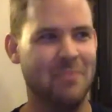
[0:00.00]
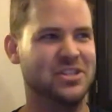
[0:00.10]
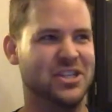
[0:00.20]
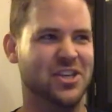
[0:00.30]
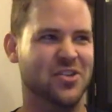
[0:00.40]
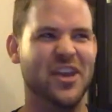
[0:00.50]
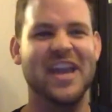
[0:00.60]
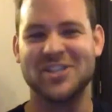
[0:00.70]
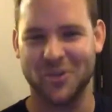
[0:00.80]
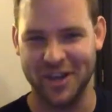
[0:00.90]
MCU,
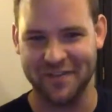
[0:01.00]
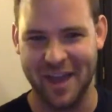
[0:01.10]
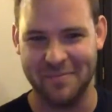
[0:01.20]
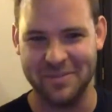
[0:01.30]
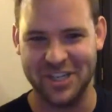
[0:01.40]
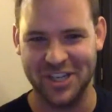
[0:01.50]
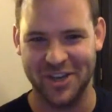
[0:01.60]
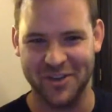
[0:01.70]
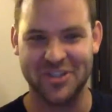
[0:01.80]
the history of MCU.